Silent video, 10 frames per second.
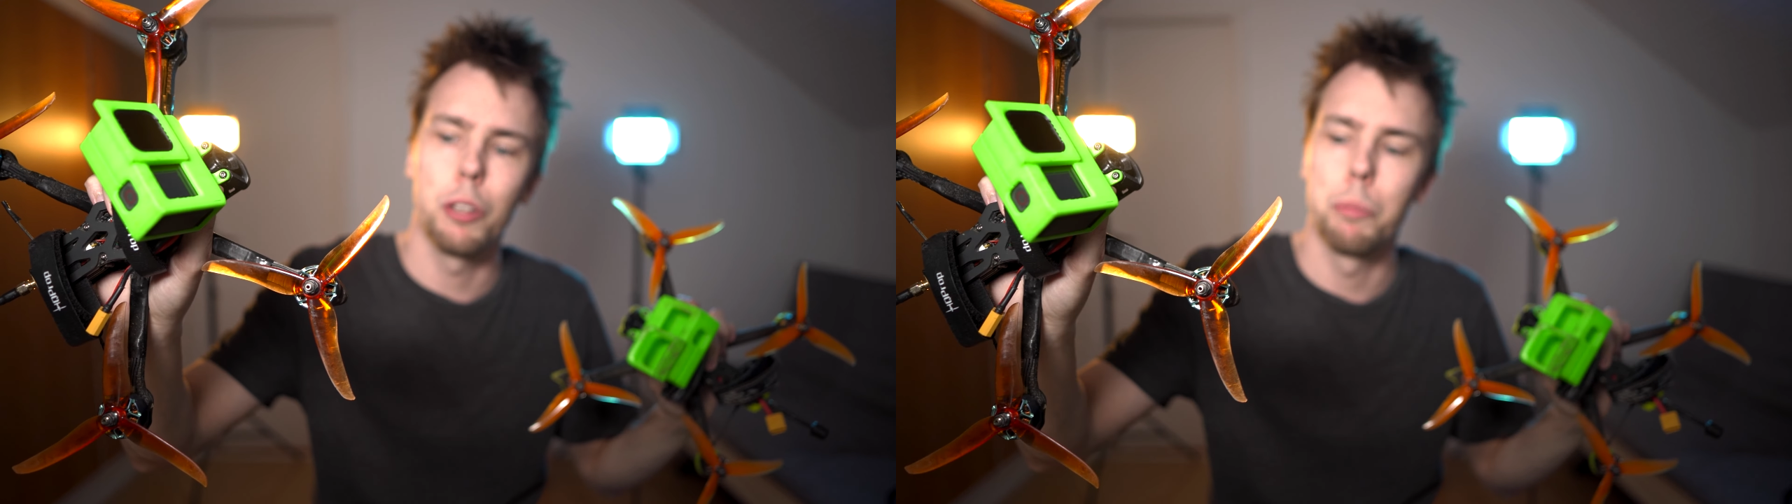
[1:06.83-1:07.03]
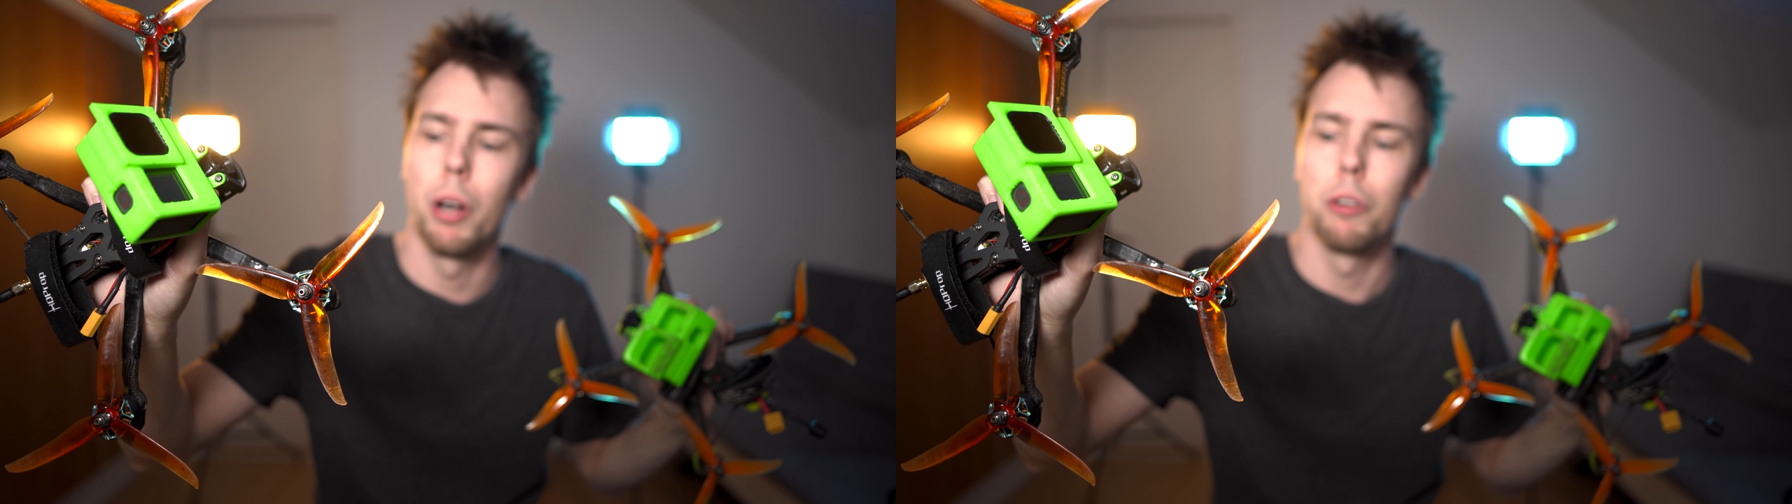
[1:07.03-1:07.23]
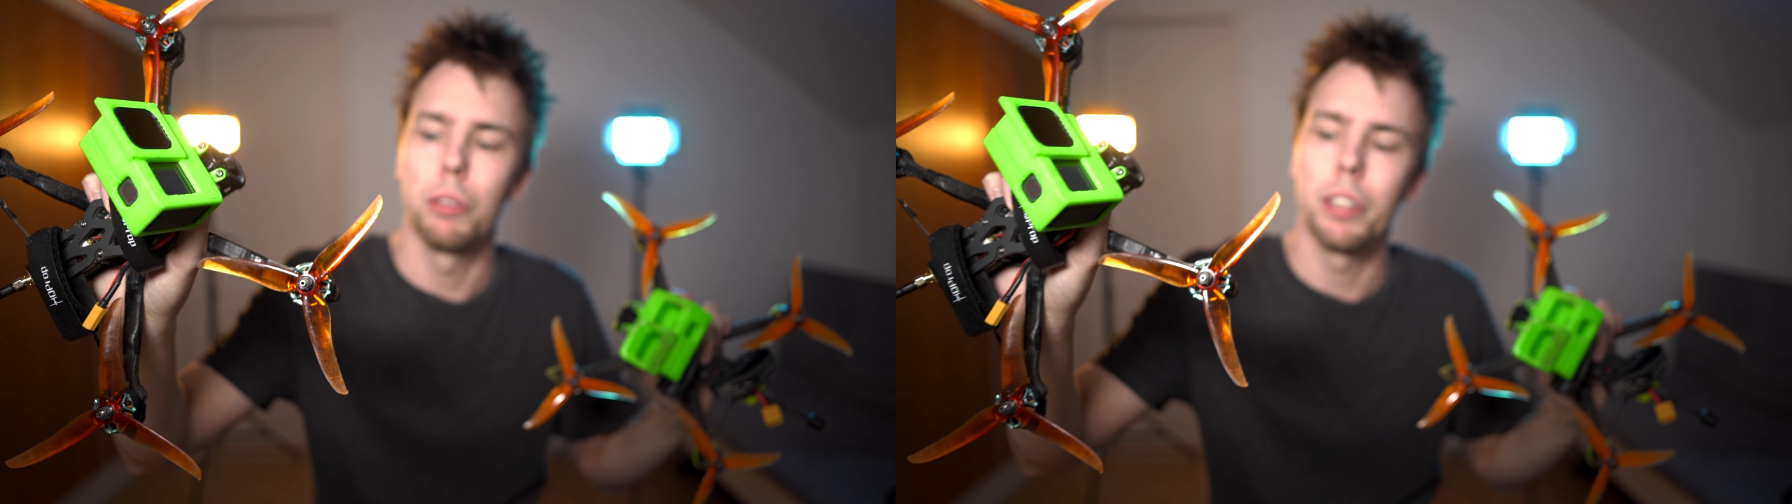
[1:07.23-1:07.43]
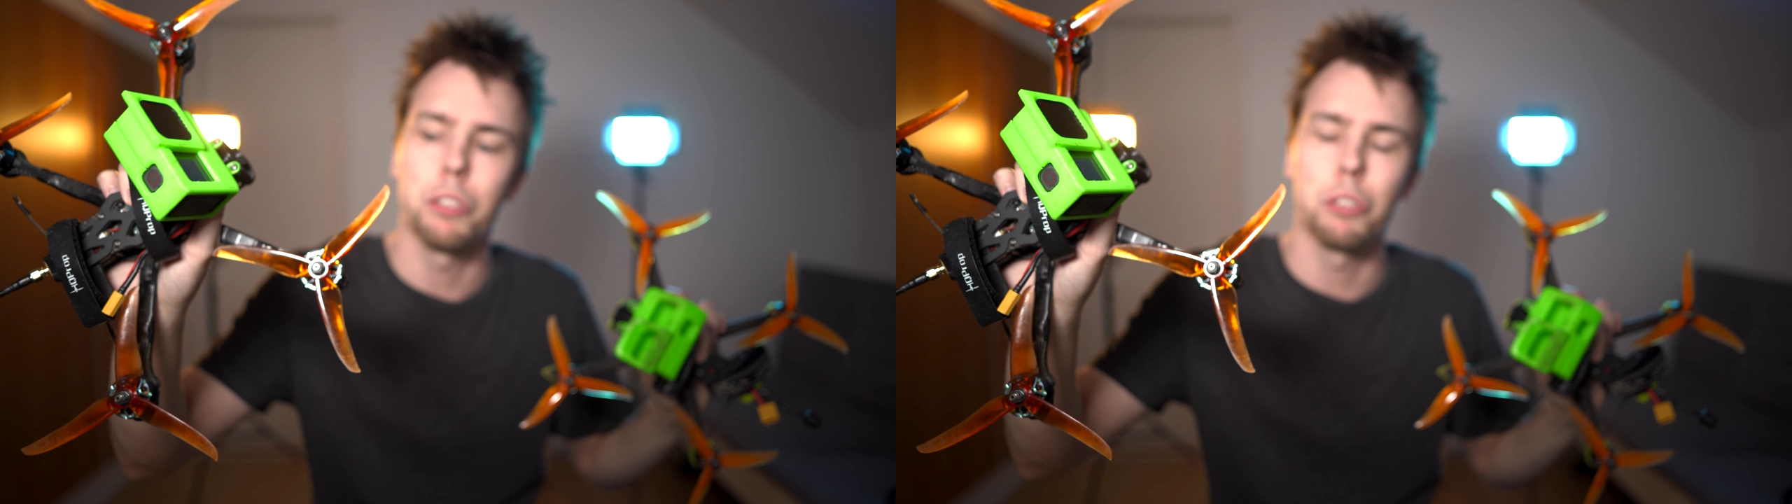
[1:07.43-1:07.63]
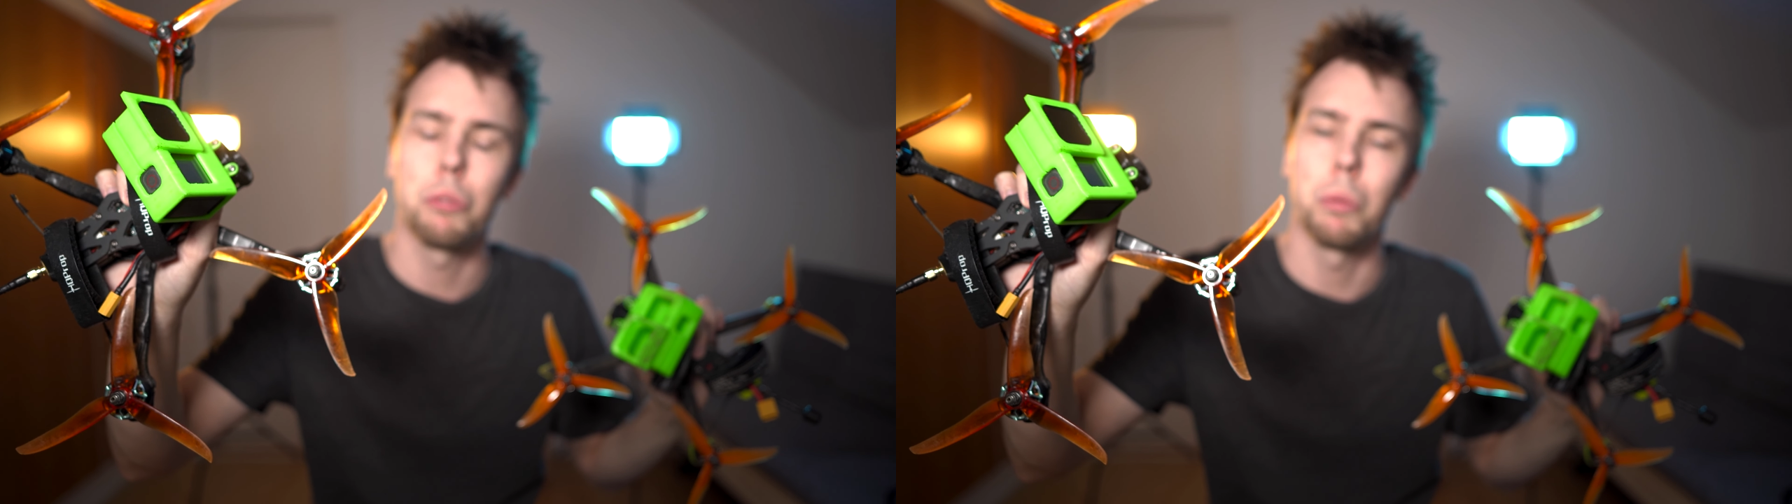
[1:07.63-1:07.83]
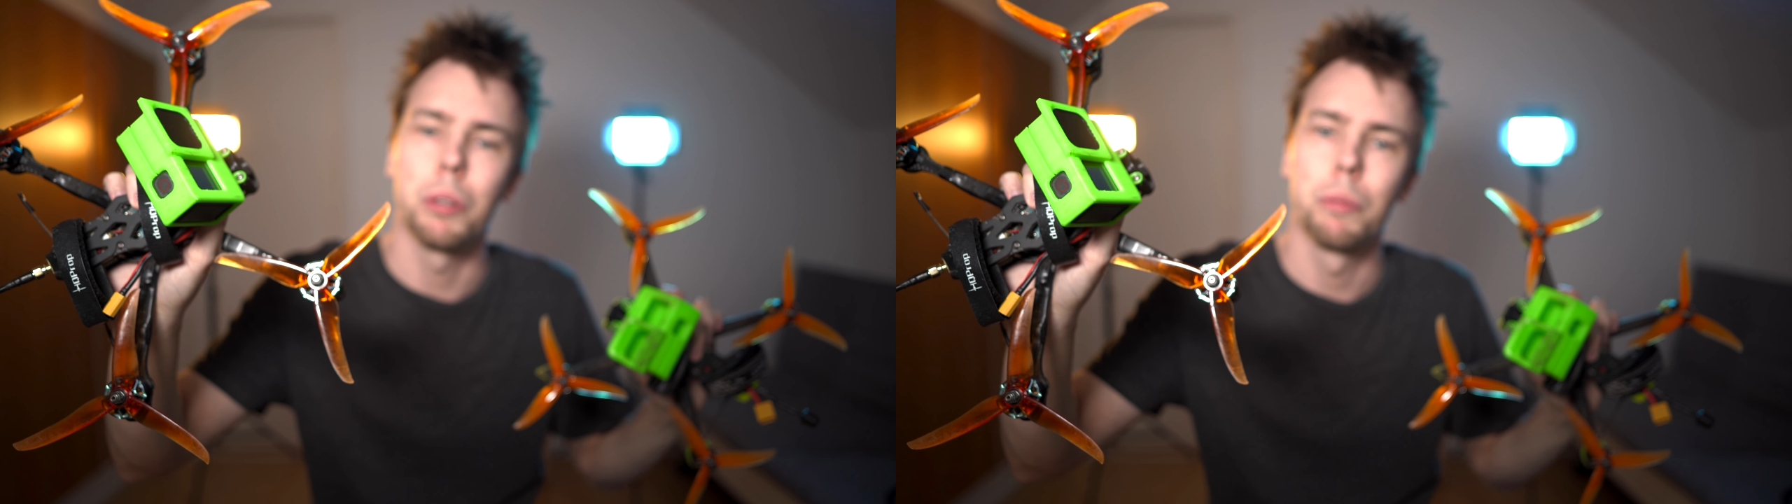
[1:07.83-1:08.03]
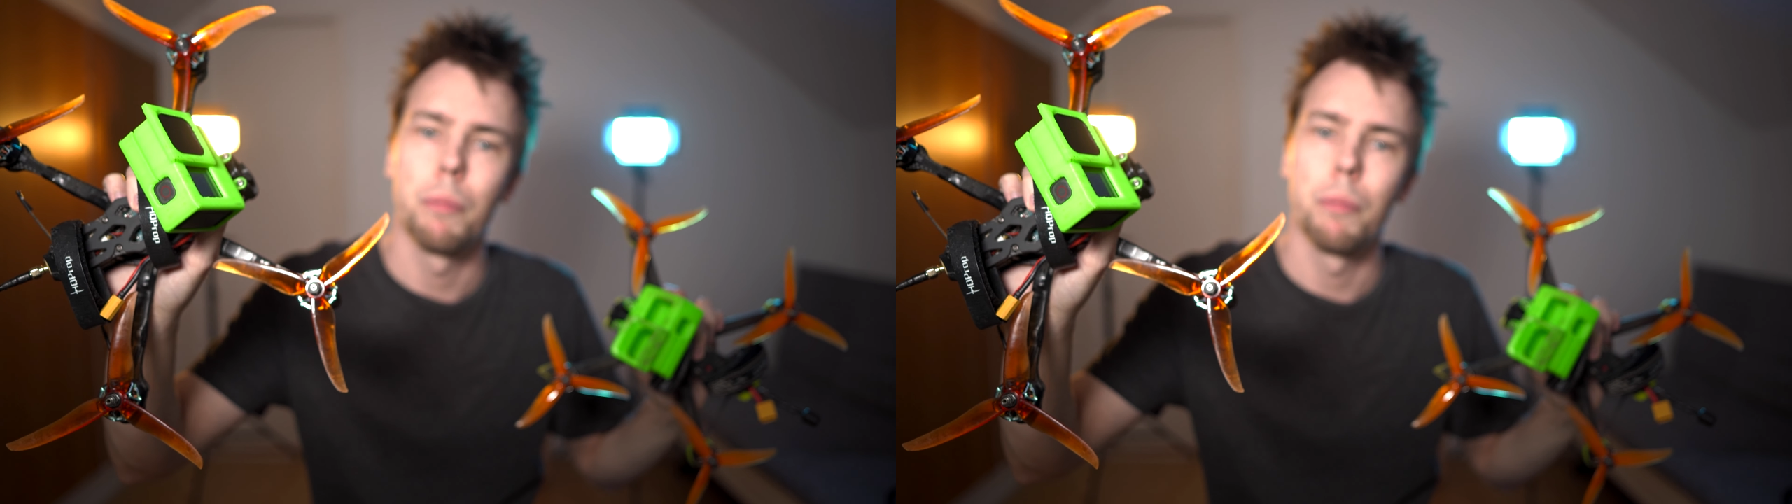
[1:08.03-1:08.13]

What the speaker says: as powerful as this one.